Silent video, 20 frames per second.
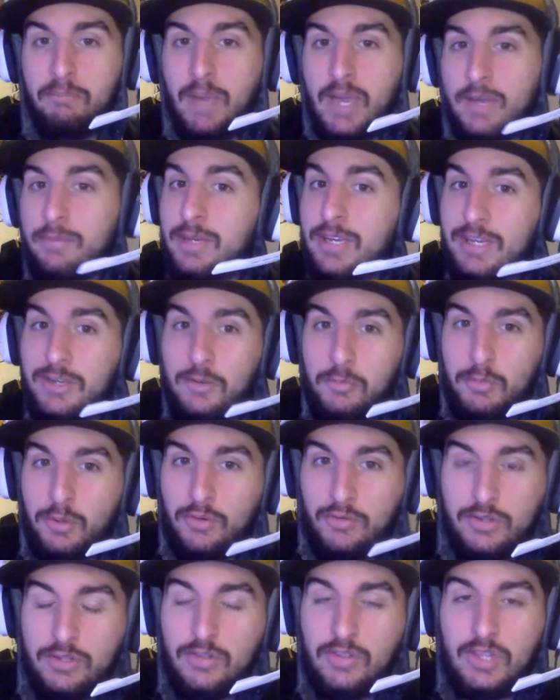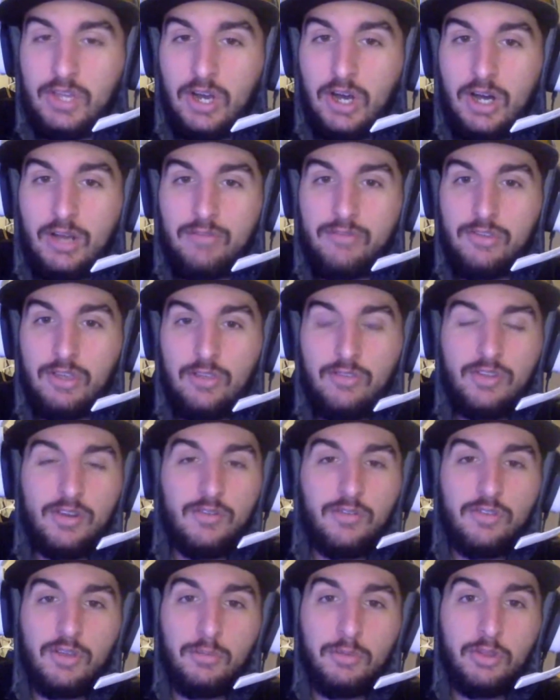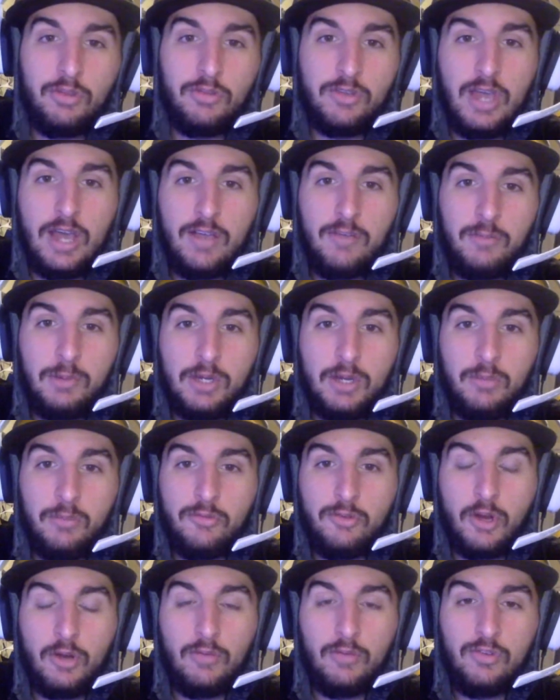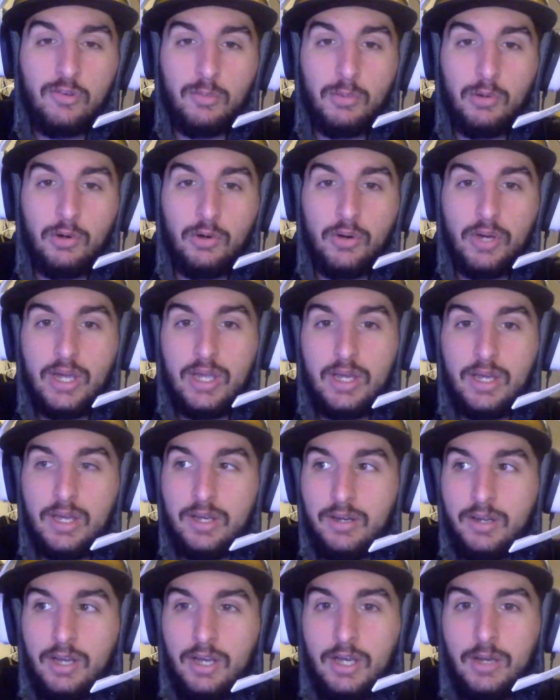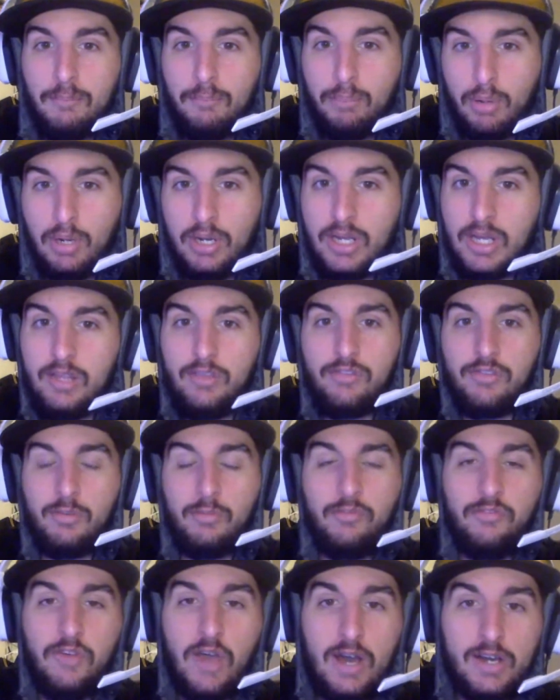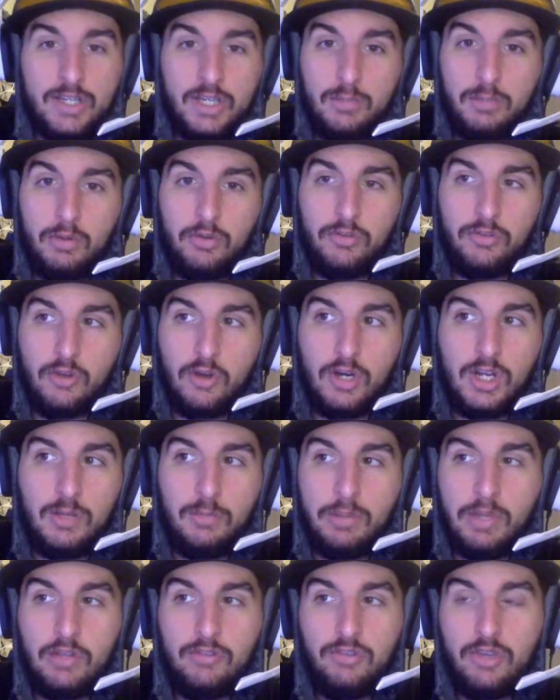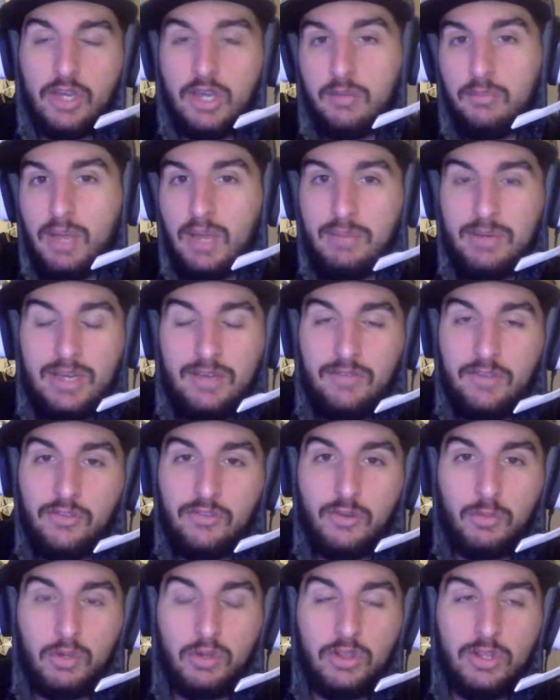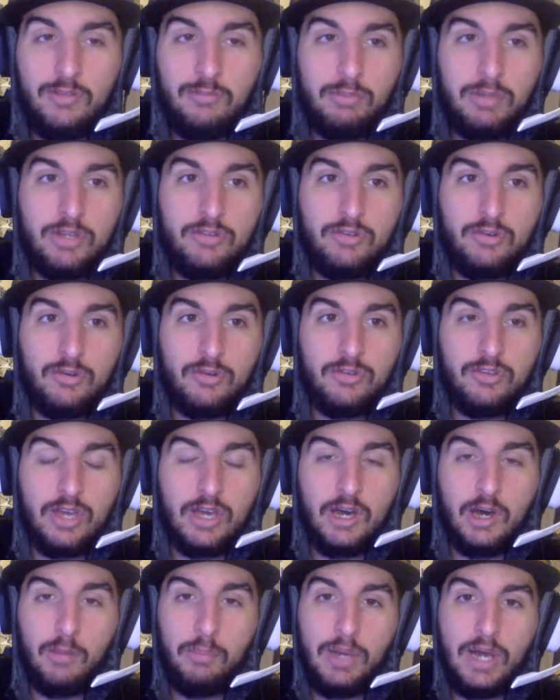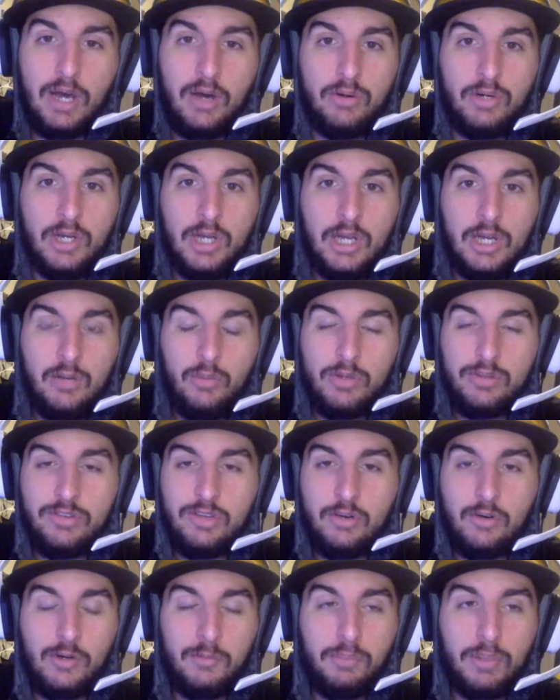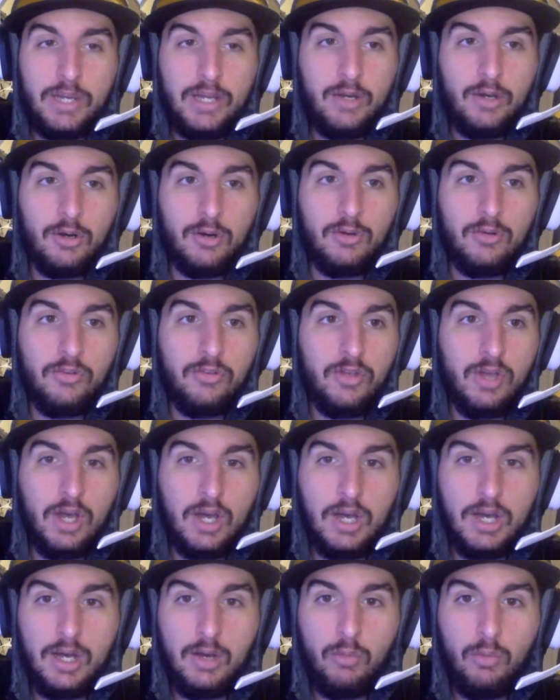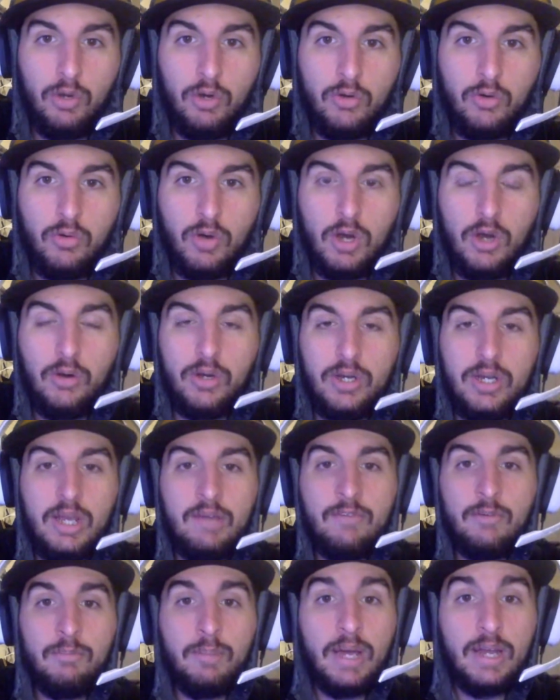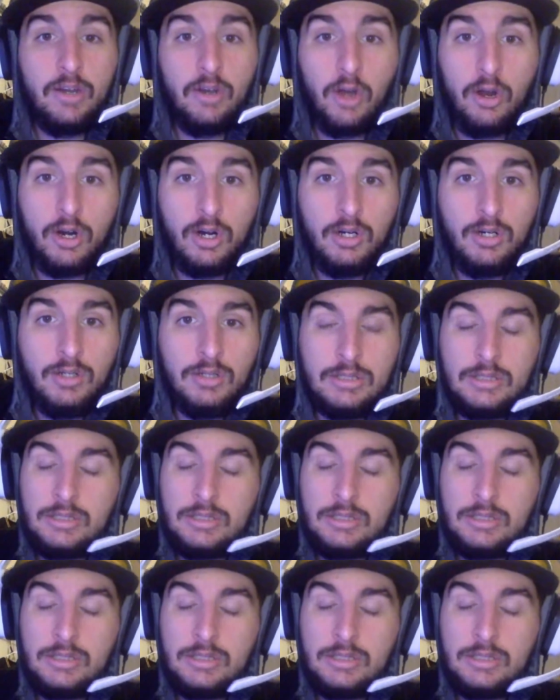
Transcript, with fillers: Maybe you move into the offseason if some of those guys become serviceable and bring in some valuable starting pitching and maybe even some relief pitchers to help out with Dillon Peters, Wil Crowe, and David Bednar,